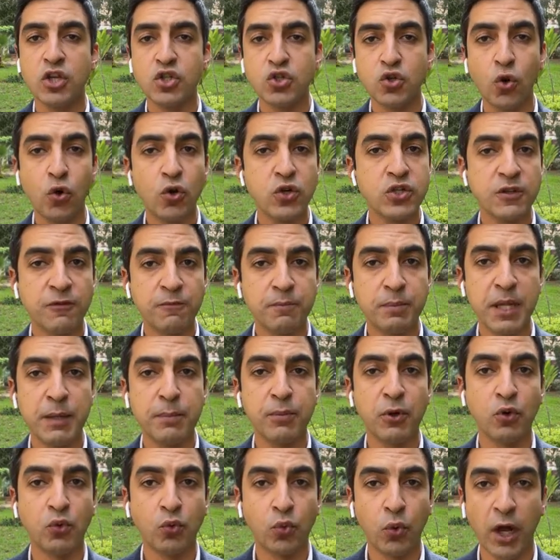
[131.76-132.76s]
scores of
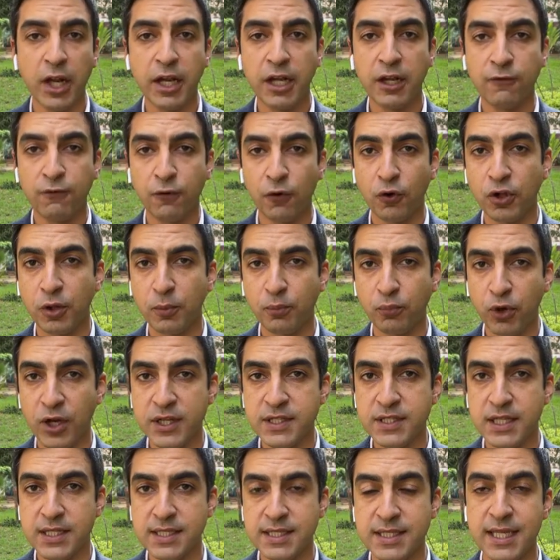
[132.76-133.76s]
people running for the
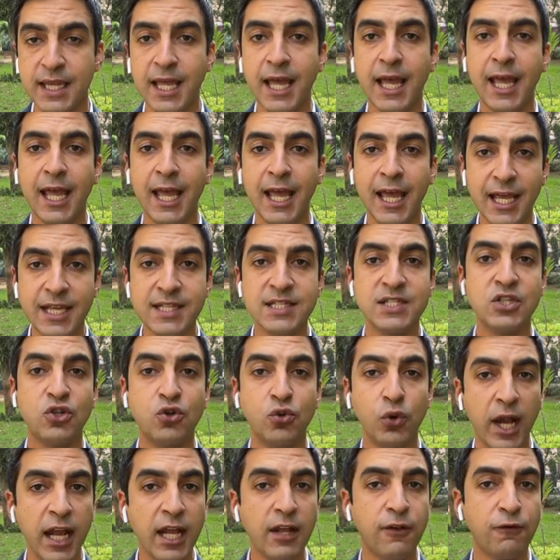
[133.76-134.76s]
presidency is
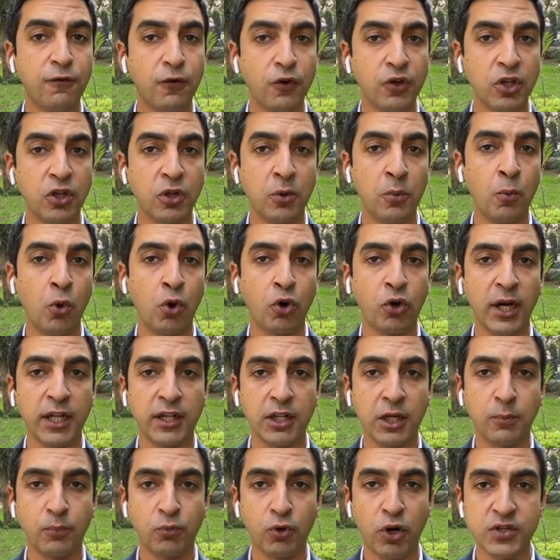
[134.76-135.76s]
great for the
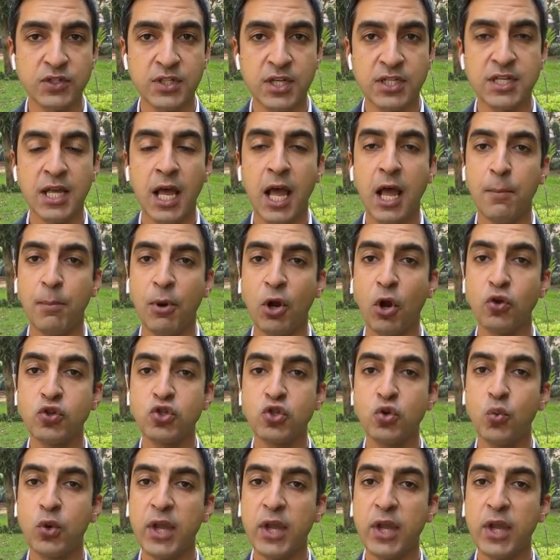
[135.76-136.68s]
democratic process, but also